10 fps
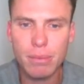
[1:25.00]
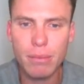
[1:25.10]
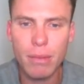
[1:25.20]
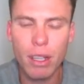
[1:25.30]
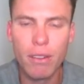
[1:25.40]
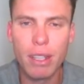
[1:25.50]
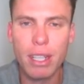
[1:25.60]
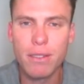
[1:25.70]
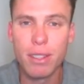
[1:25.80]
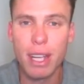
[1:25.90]
over the
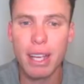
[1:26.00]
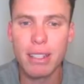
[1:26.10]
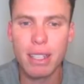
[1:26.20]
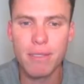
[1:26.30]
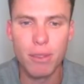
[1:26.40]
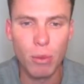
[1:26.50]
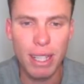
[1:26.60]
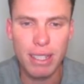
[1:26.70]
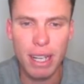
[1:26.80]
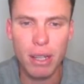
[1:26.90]
next few days and next few
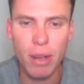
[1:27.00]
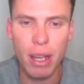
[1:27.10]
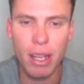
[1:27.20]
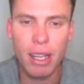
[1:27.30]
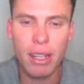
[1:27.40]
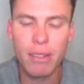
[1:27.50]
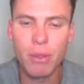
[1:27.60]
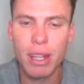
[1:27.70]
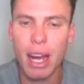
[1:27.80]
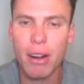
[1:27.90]
weeks anyway. And then
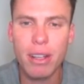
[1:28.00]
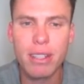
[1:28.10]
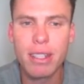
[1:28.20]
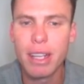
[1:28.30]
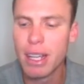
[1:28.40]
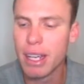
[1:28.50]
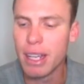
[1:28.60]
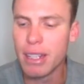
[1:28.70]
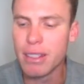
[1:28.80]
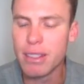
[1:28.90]
with Harris,
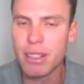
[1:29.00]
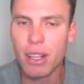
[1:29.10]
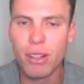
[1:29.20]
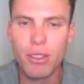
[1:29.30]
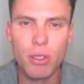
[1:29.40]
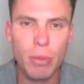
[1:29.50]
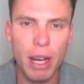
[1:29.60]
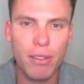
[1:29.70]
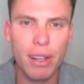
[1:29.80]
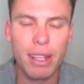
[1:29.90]
he's you know not due back
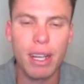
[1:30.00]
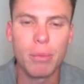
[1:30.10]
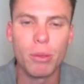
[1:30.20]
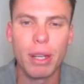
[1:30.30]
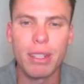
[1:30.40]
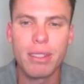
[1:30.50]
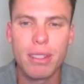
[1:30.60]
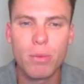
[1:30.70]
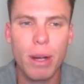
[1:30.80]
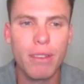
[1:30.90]
for another couple of weeks, so
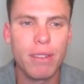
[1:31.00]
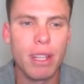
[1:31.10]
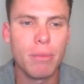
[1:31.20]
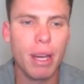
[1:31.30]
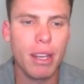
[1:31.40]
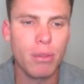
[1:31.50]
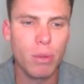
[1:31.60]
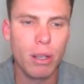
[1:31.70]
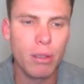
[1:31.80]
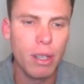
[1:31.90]
just wait for him as
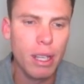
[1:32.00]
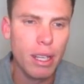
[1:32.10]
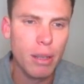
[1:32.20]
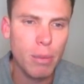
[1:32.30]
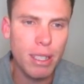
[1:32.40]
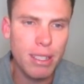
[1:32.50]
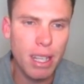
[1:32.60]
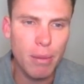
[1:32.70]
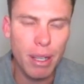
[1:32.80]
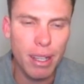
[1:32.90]
well. But this
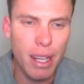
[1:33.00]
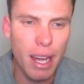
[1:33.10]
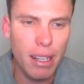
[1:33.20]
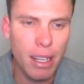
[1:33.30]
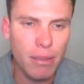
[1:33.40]
team, other than that, like